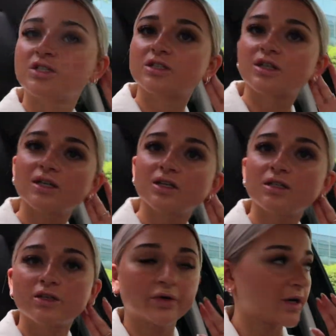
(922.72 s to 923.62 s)
I just got
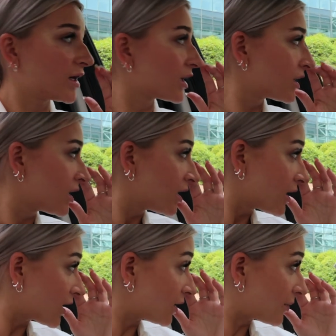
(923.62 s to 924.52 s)
done touring
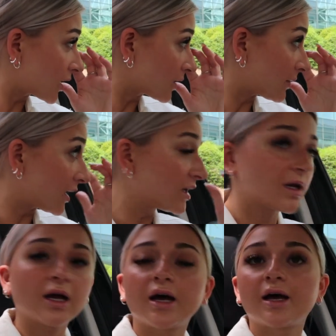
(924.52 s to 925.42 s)
an
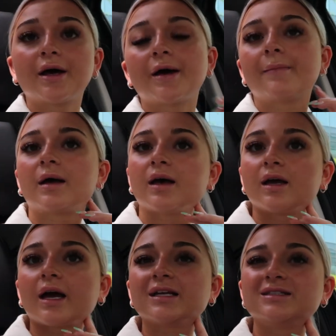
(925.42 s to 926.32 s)
apartment.
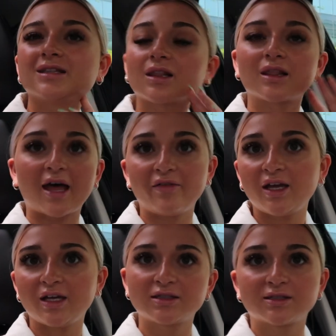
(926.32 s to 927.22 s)
I love
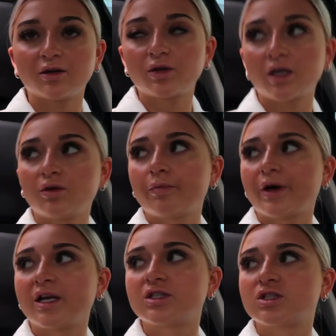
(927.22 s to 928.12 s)
it, it's so cute,
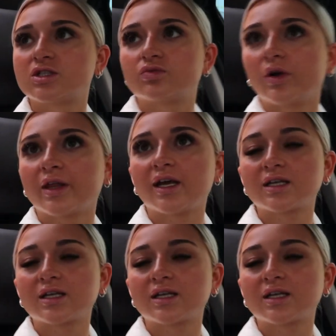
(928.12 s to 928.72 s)
but it's just really